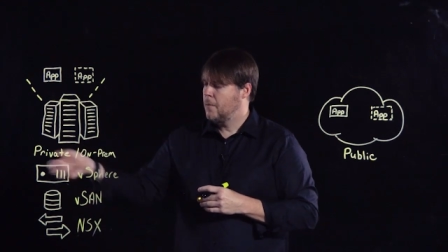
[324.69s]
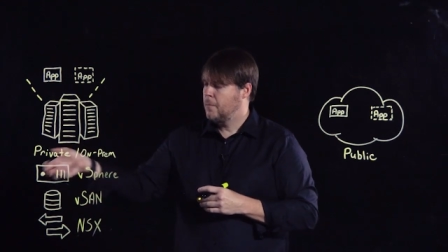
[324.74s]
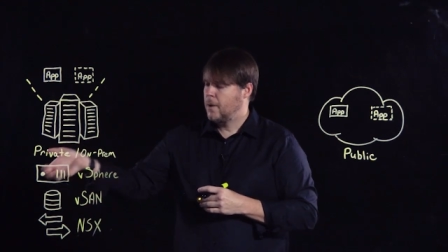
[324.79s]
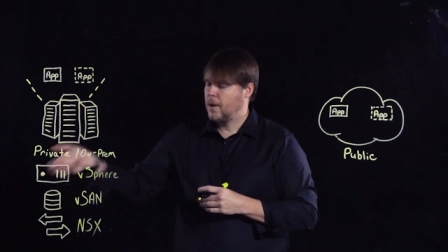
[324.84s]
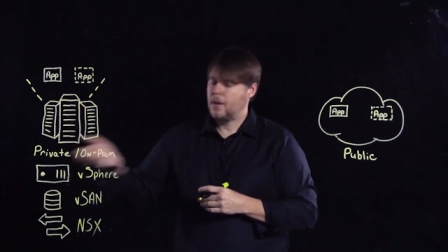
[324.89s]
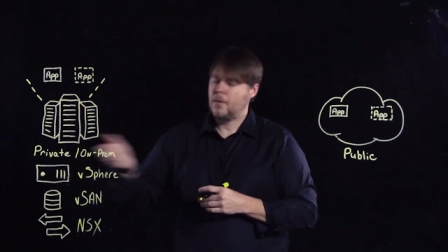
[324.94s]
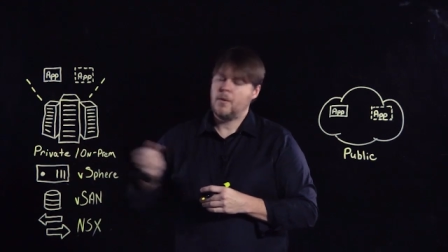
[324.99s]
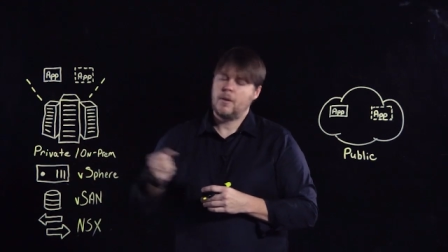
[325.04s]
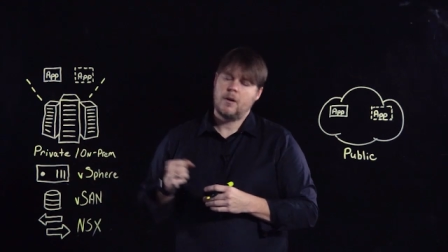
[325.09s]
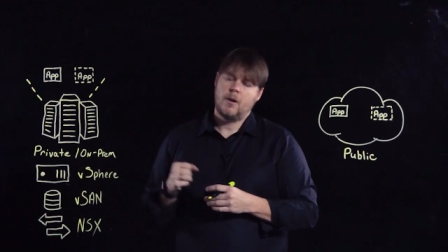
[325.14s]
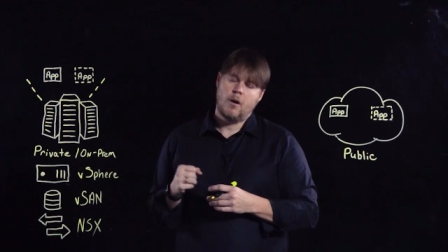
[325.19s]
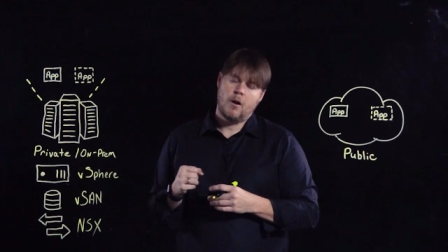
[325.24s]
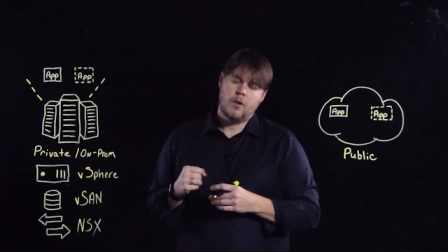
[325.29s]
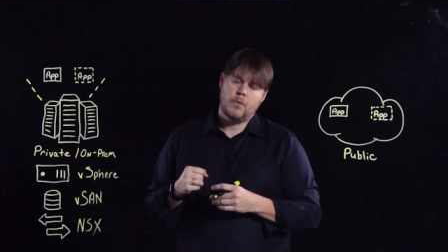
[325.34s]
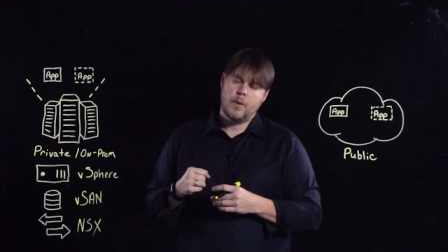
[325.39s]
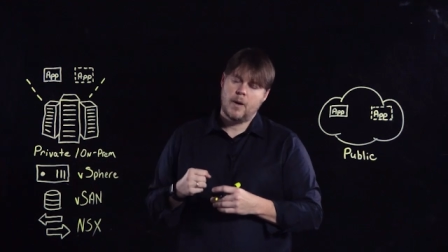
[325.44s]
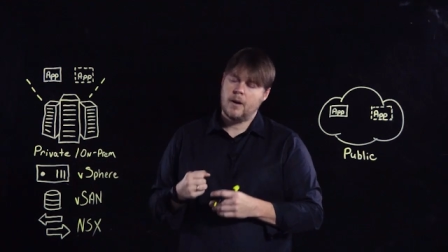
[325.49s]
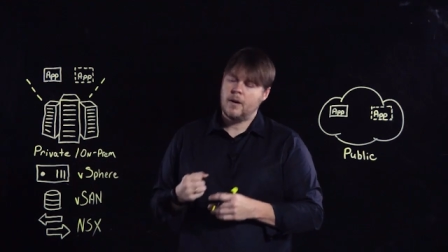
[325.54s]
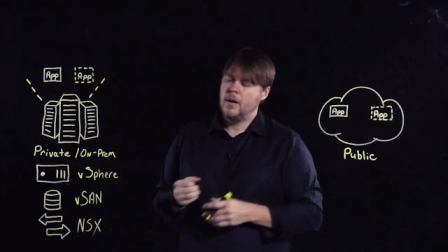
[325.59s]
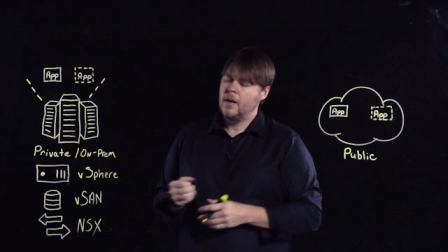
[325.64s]
pick the
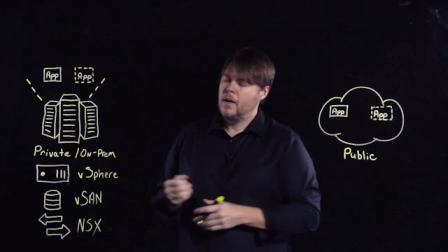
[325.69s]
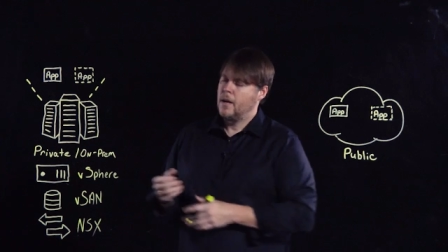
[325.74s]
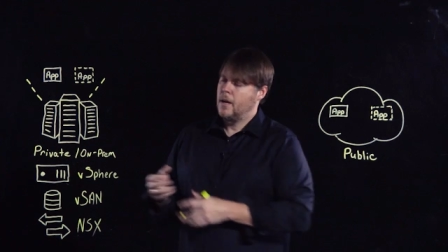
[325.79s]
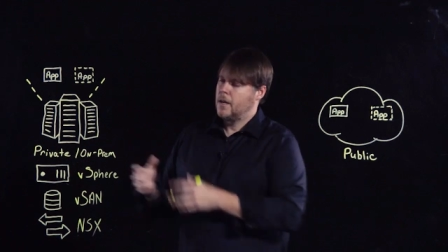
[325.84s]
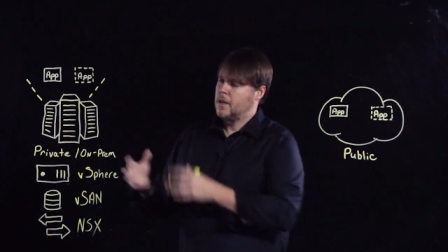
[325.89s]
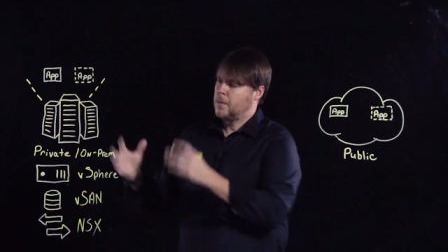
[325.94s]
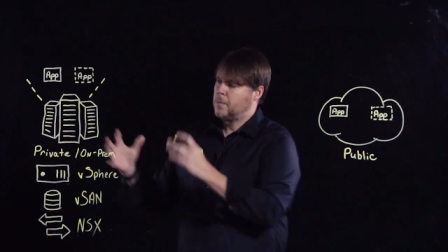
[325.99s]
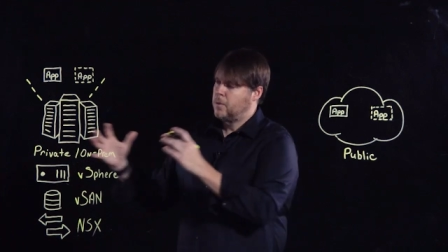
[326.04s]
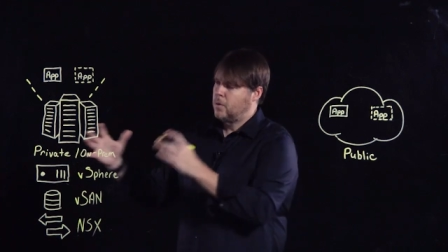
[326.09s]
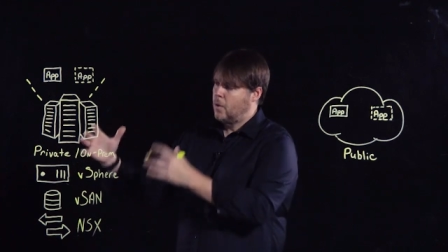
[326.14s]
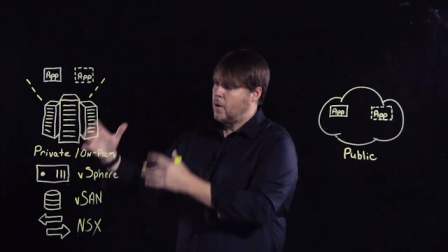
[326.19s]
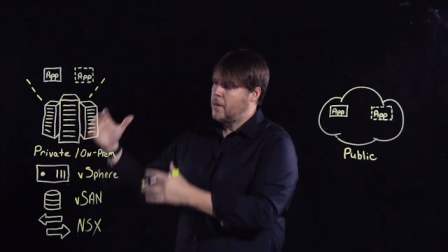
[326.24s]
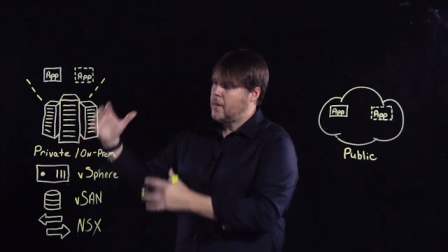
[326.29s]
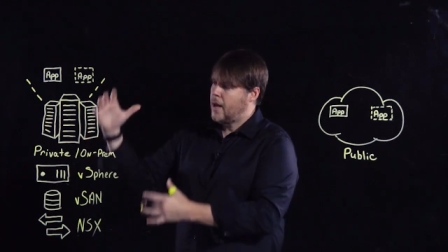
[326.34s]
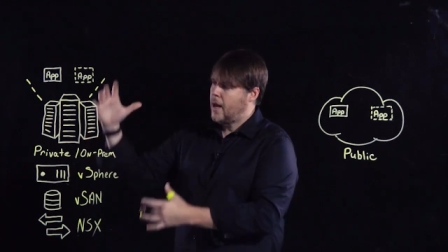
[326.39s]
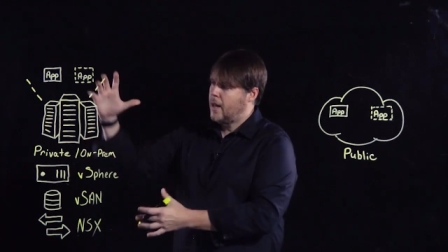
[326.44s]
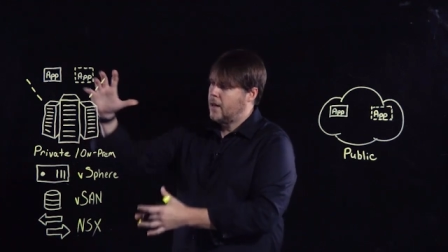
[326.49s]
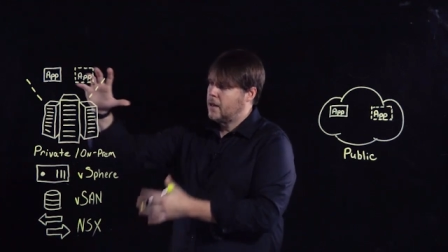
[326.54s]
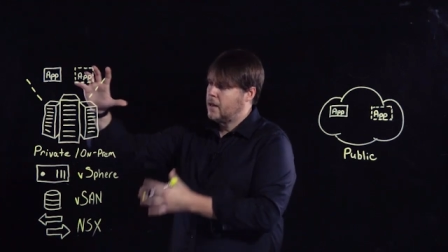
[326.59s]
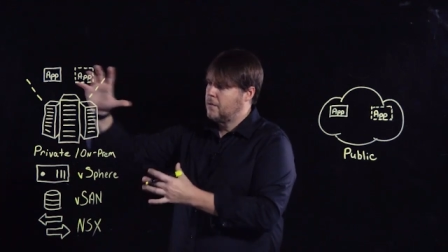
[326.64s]
hardware, and deploy
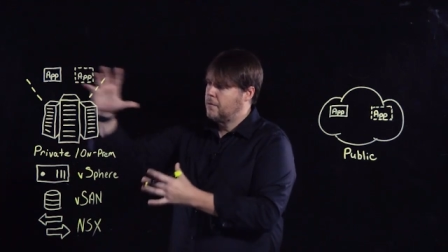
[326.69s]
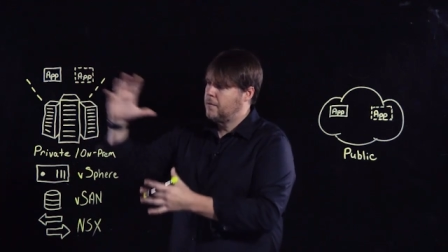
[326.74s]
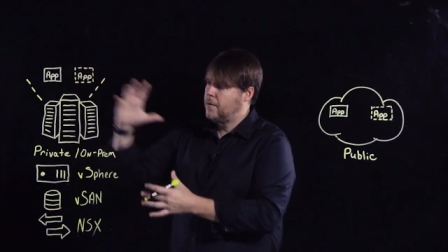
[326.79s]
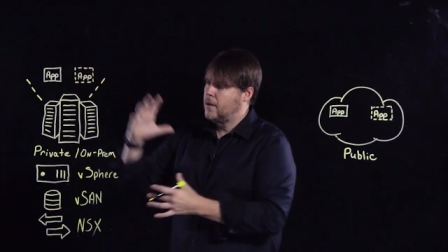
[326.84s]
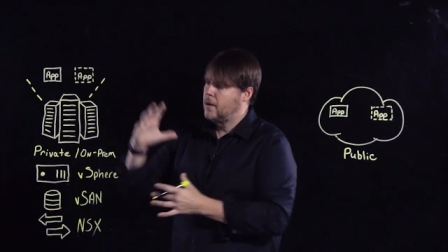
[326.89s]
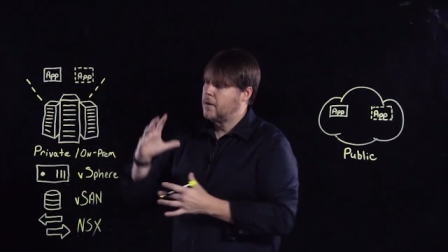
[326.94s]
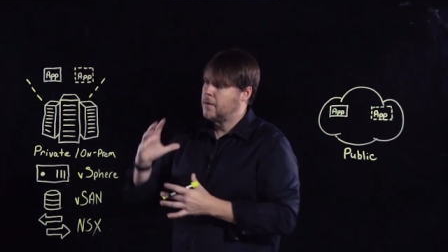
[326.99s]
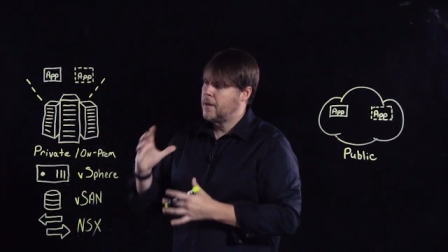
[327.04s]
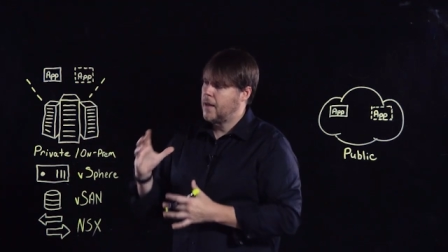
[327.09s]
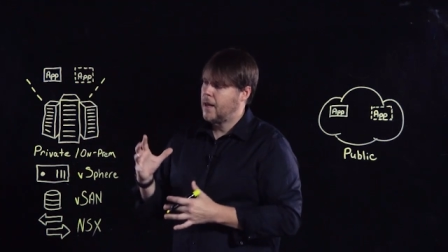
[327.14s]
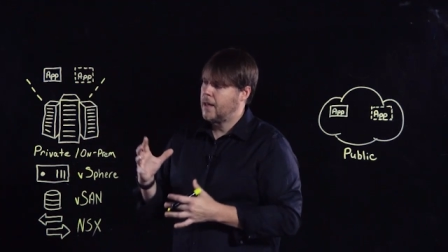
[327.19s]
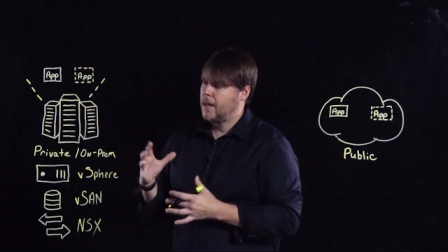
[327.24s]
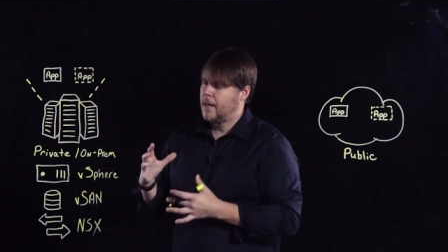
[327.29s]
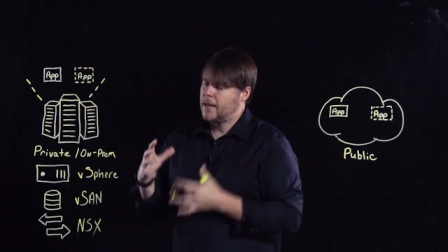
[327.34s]
that and configure that.